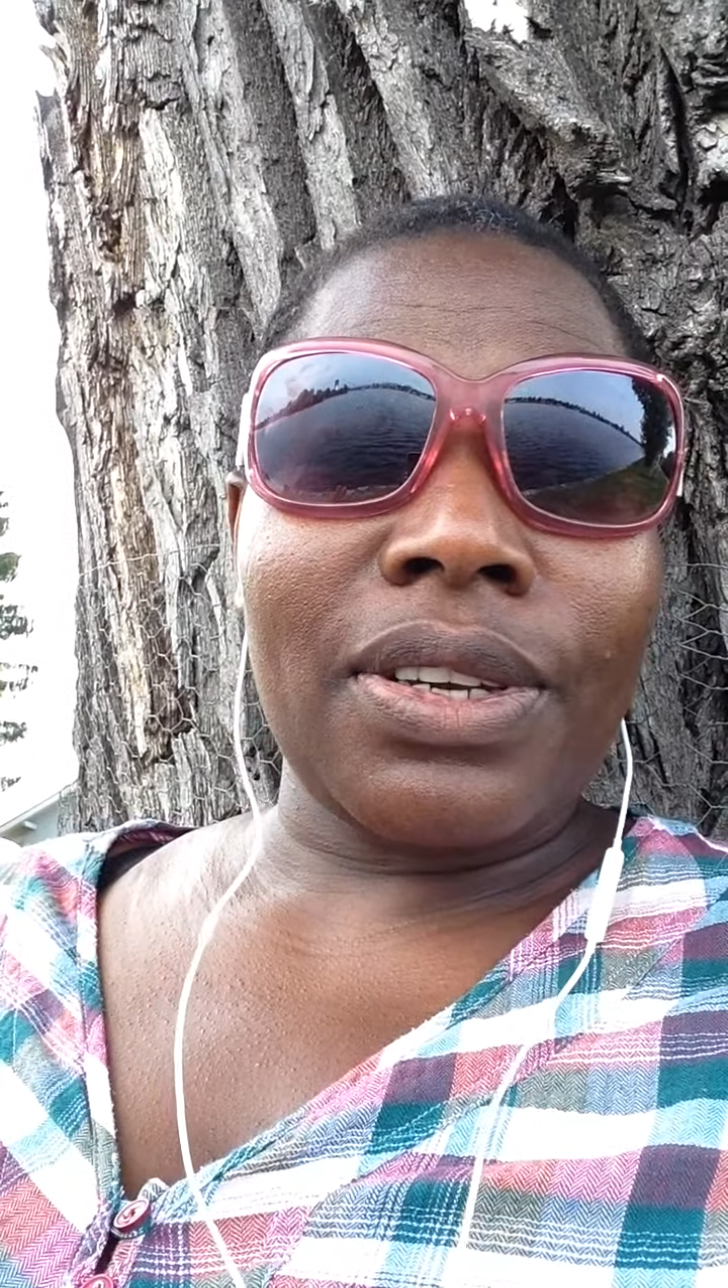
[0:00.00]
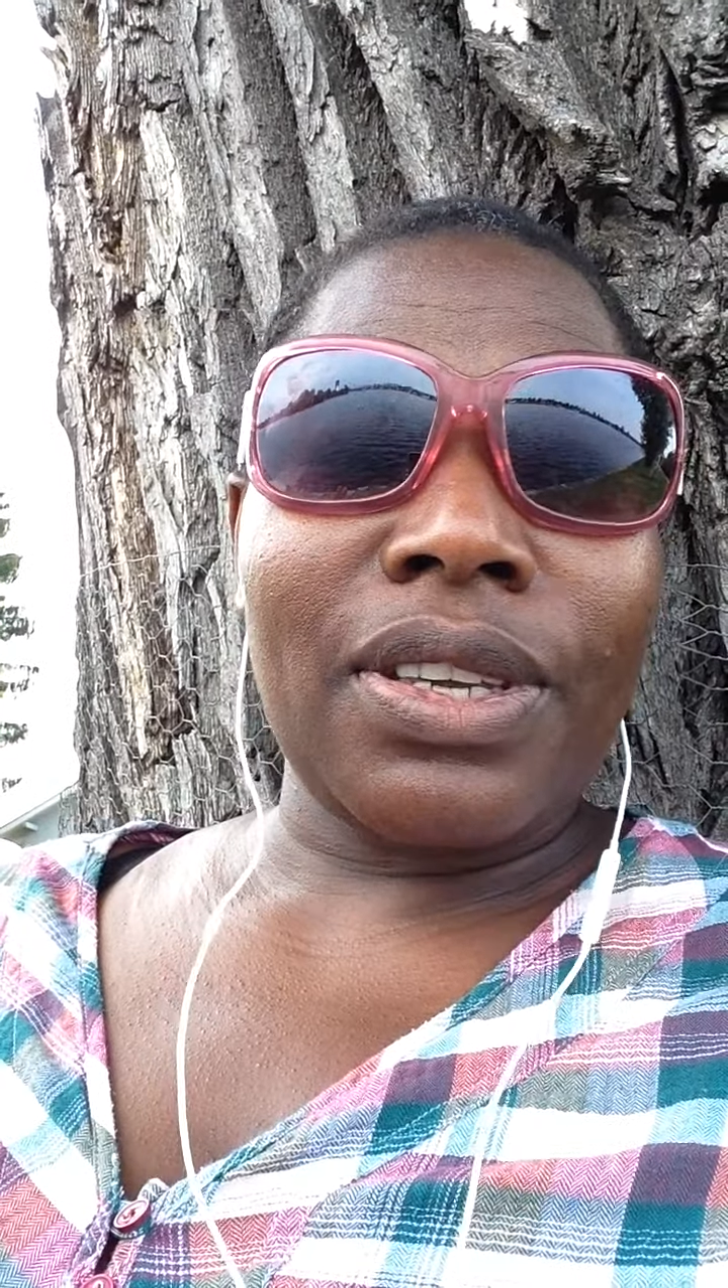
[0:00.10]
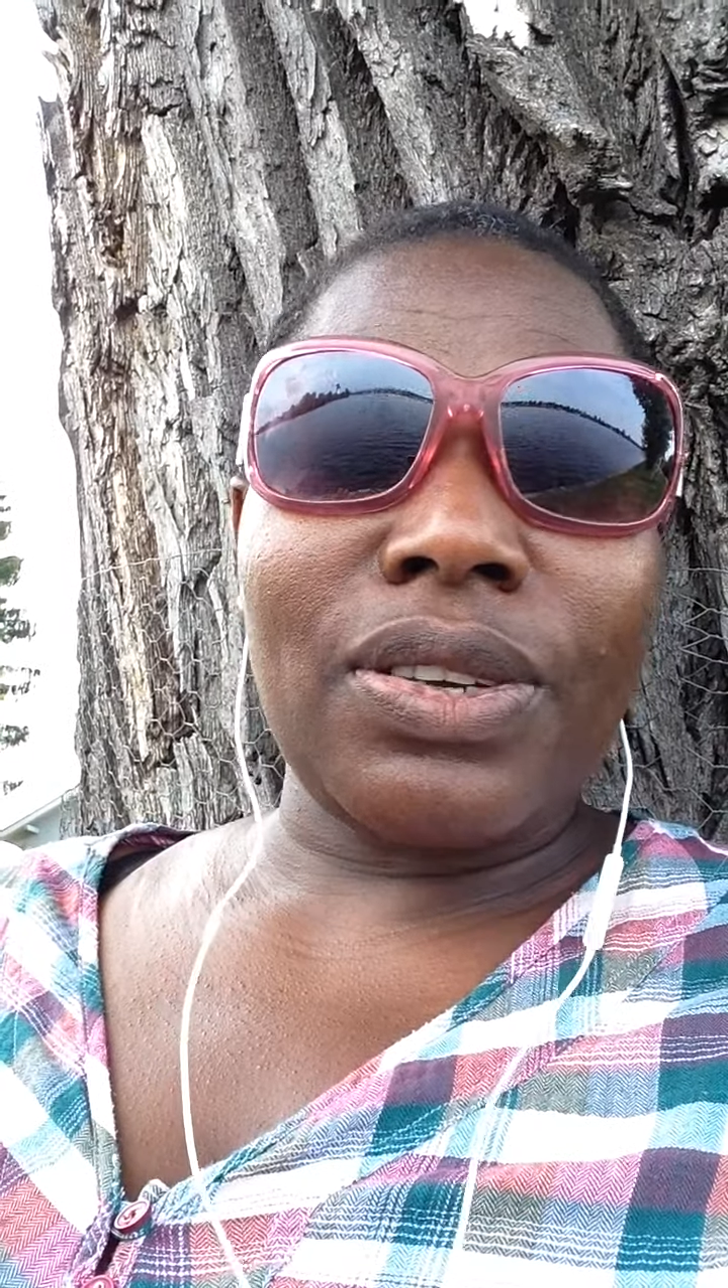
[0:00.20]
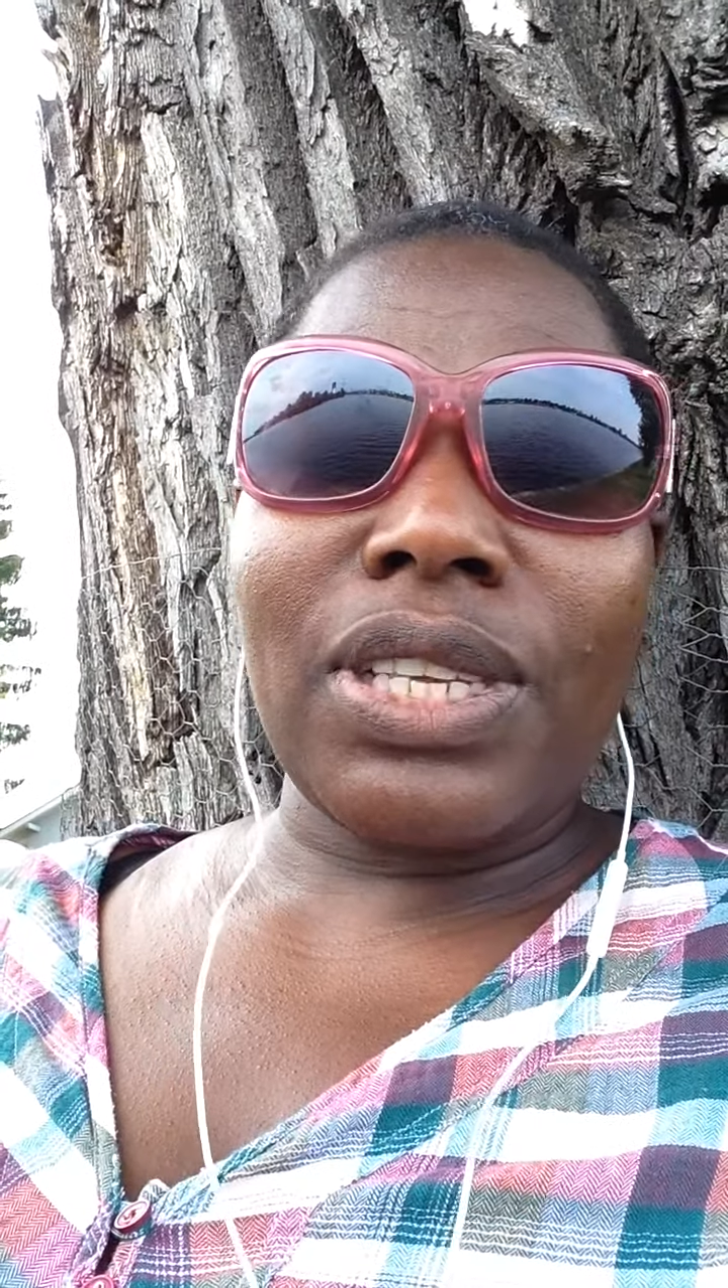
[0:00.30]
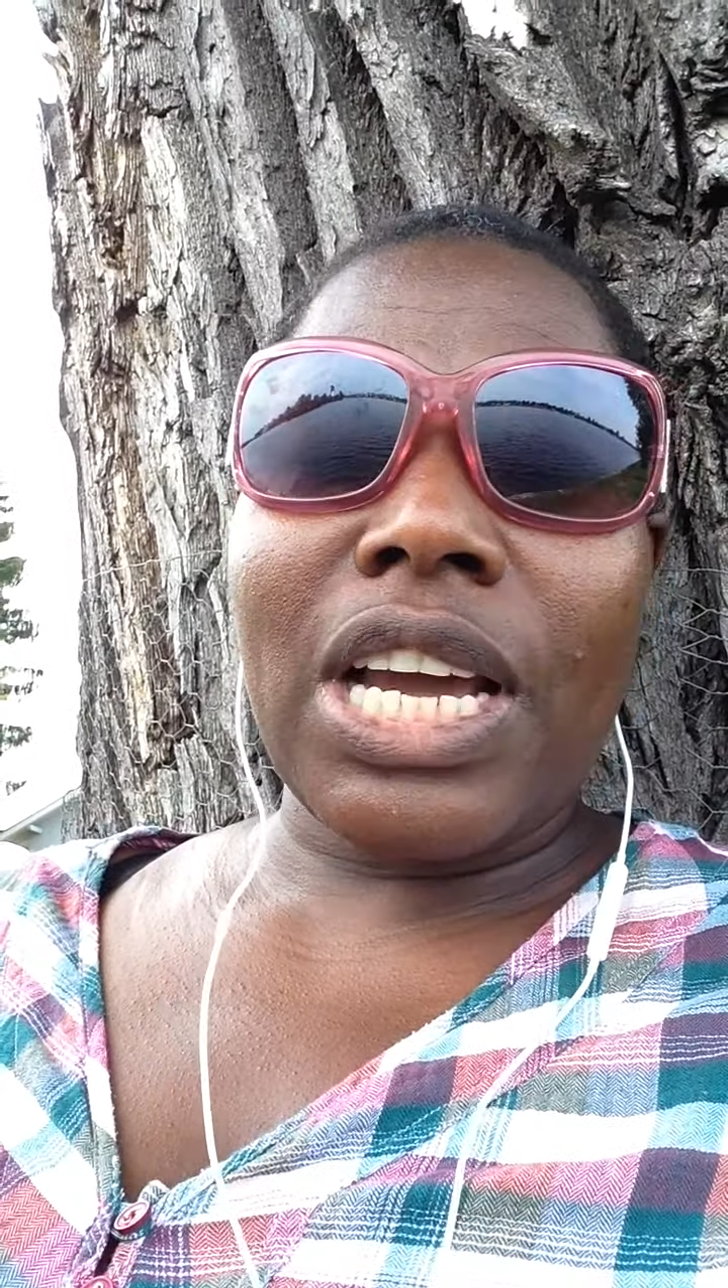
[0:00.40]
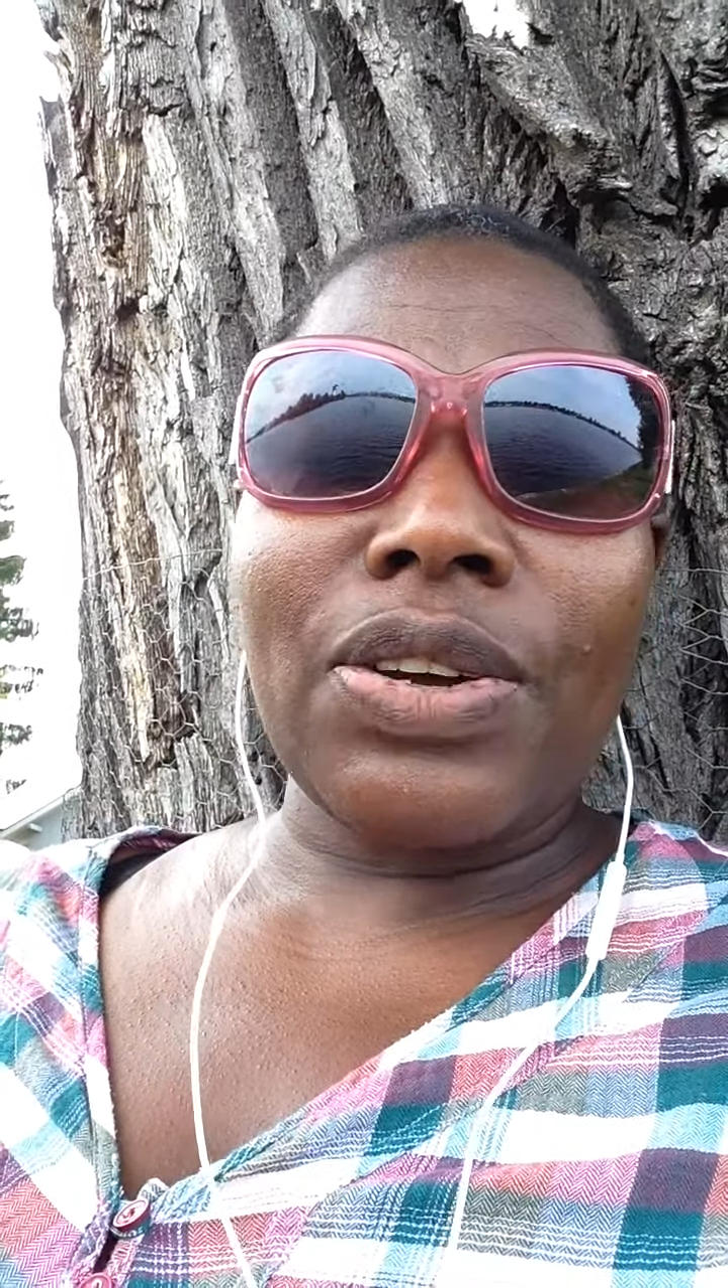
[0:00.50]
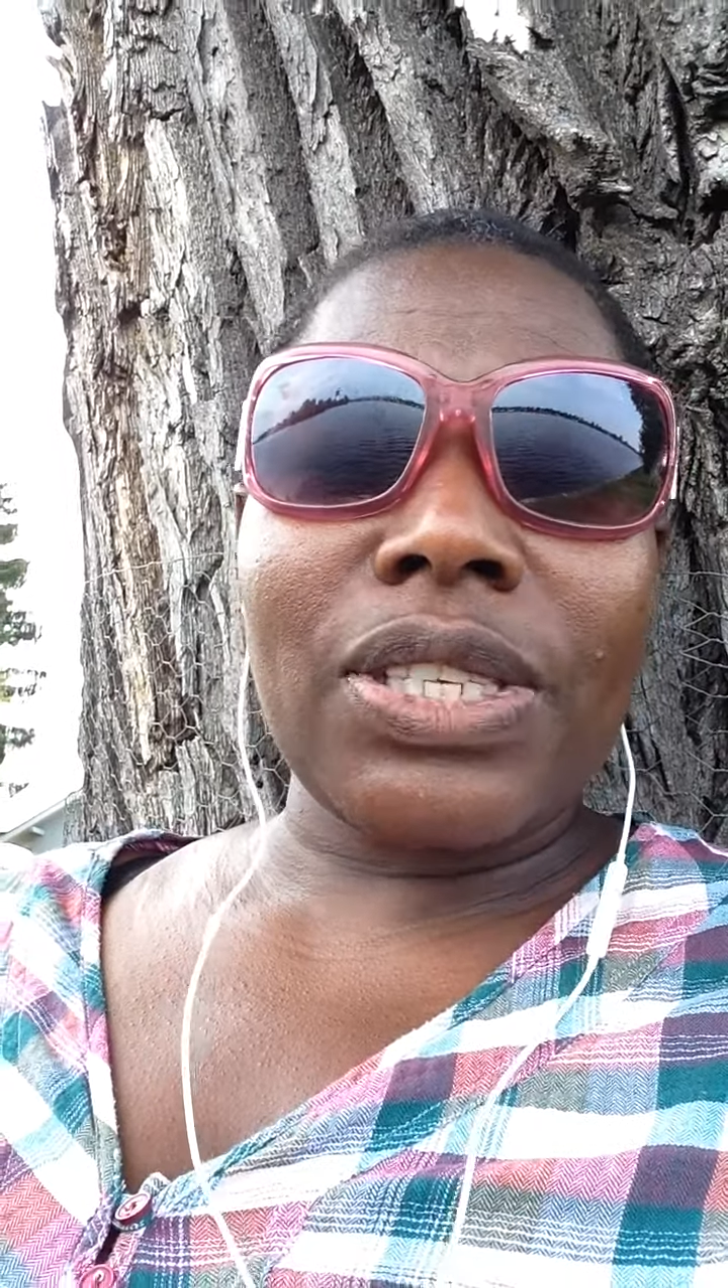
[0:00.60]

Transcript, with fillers: You see how